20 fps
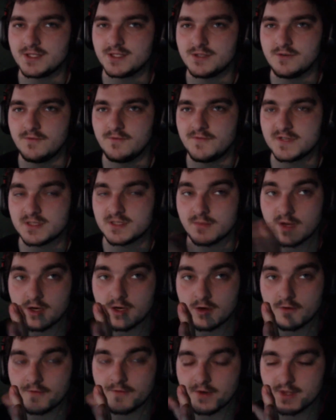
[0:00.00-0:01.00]
to visit my
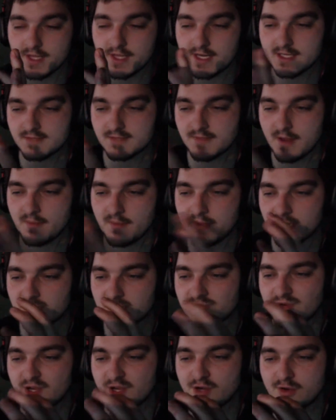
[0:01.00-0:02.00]
girlfriend. That is my biggest
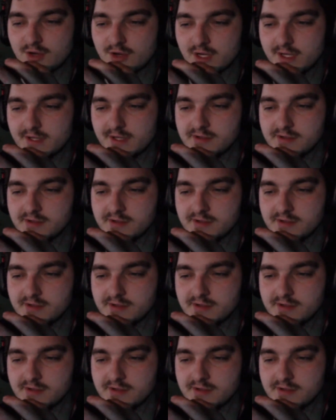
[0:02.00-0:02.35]
priority.